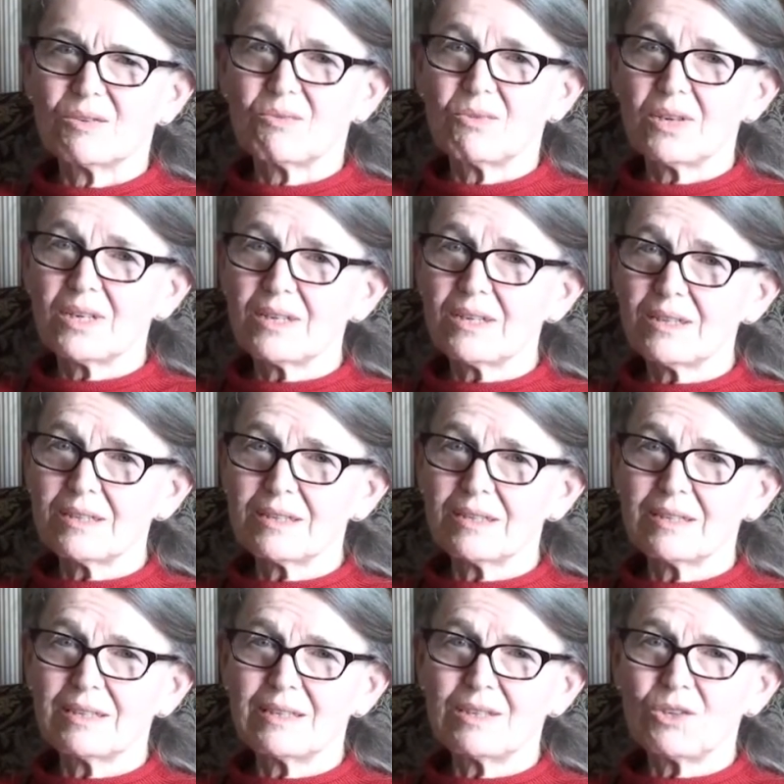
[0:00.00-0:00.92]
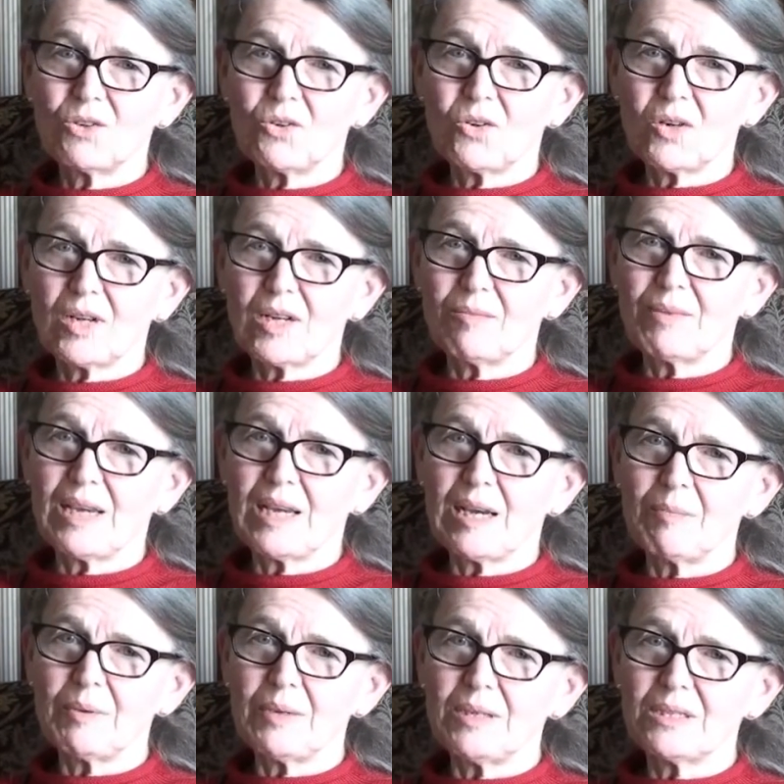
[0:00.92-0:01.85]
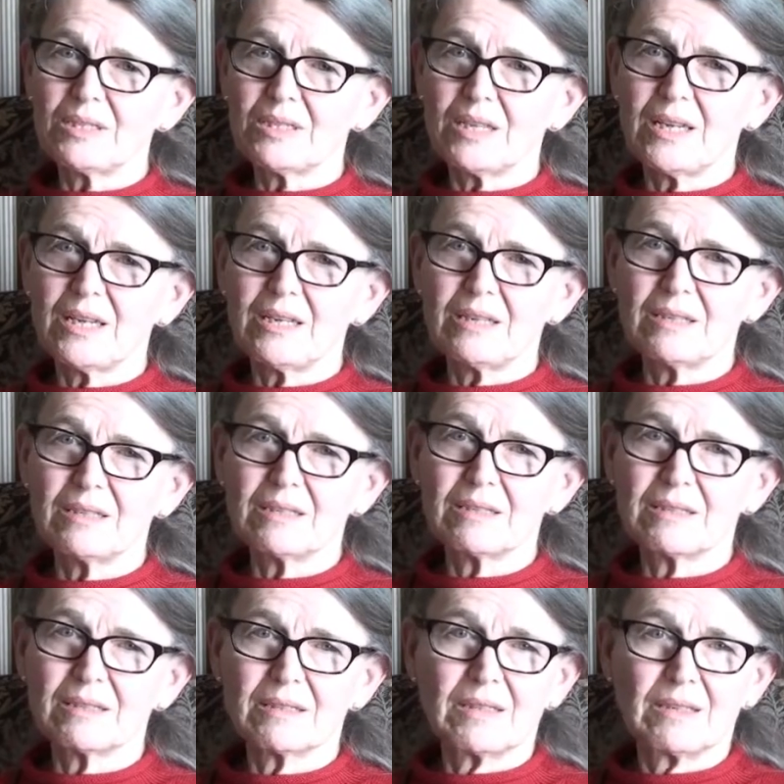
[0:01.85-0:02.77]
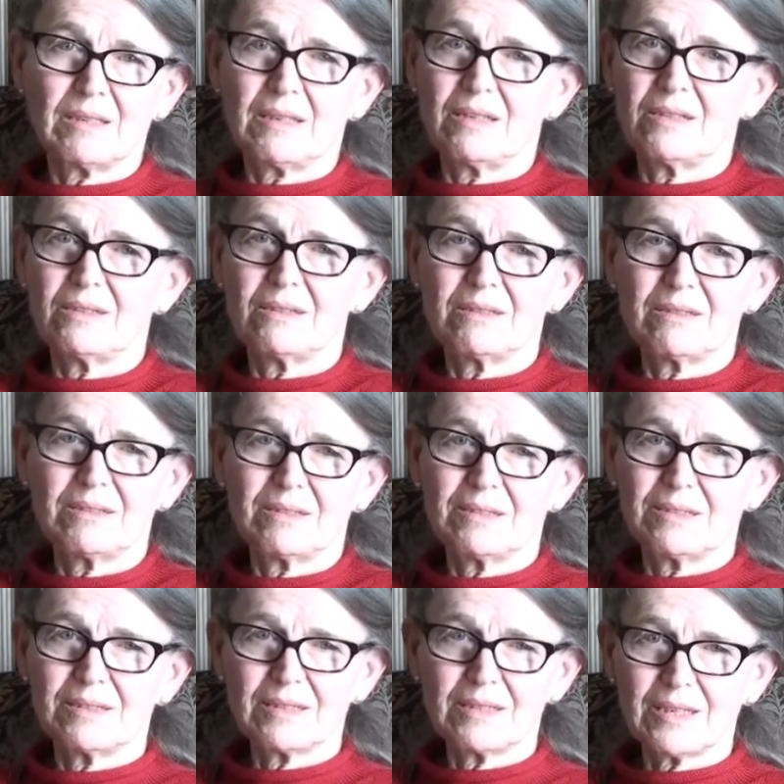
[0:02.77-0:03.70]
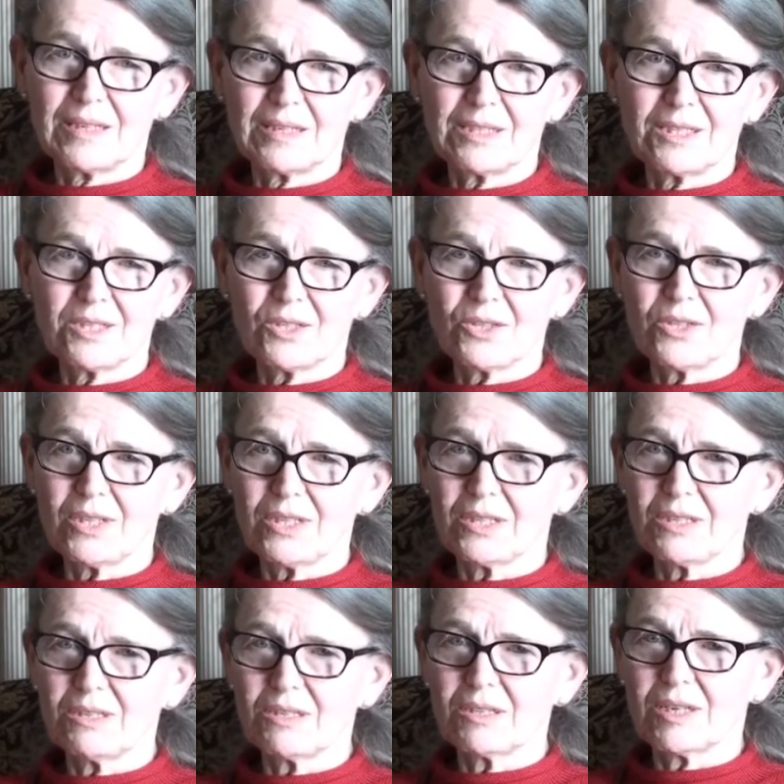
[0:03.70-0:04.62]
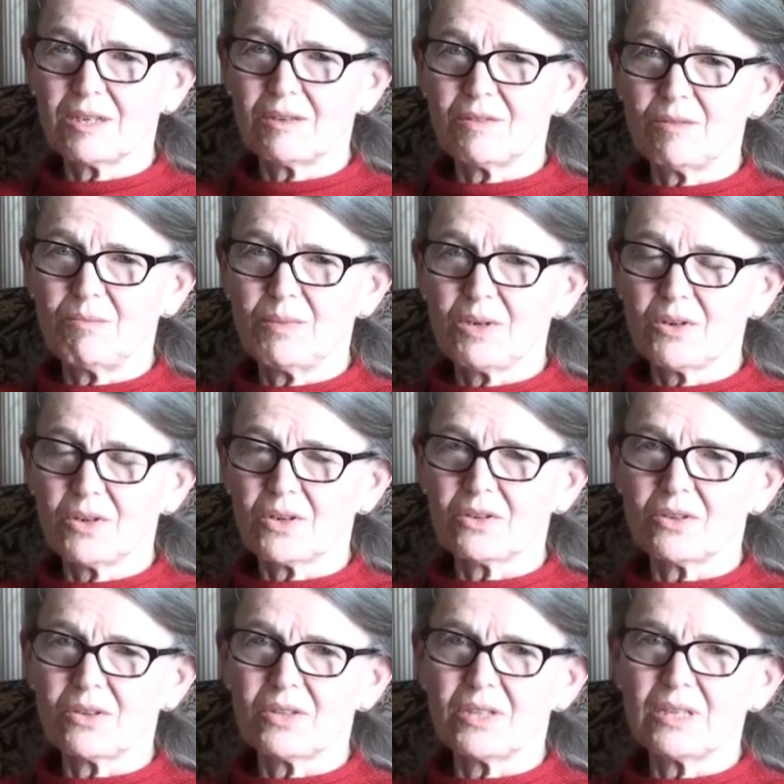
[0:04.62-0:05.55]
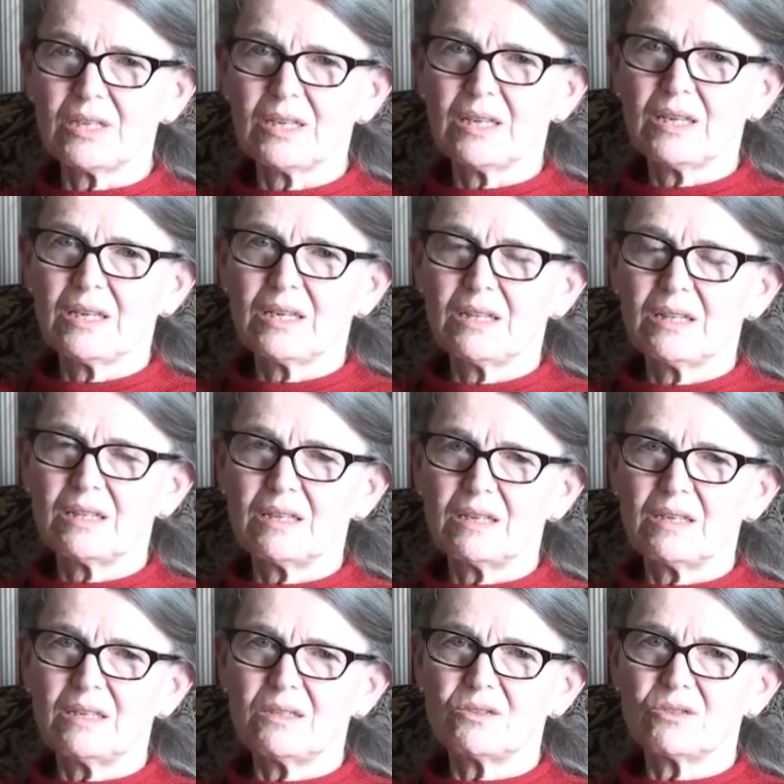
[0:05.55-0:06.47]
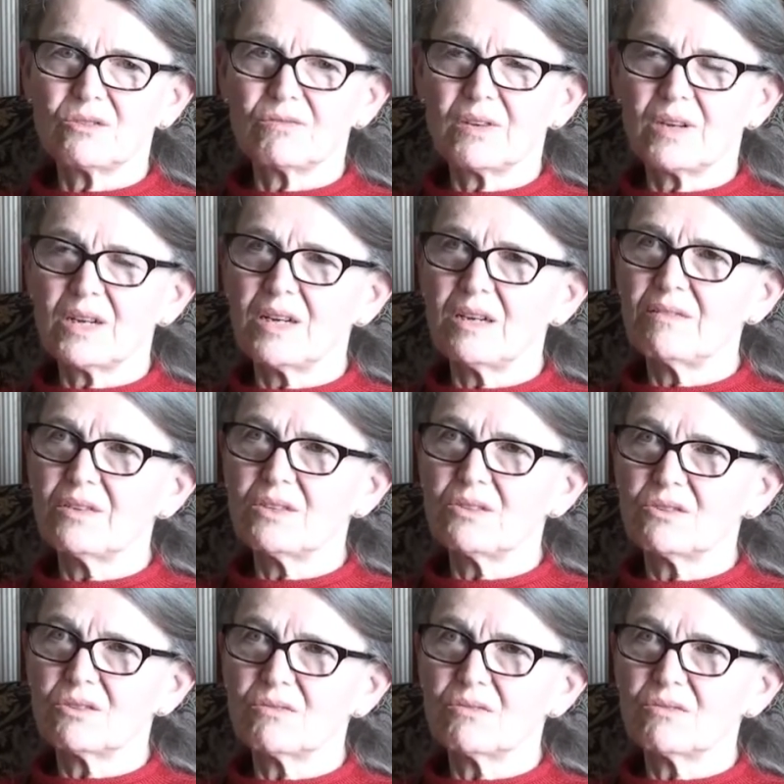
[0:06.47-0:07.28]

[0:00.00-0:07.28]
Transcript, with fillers: Well, you know, I'm happy to say, I, I, I still think that it's kind of a miracle that, that he survived and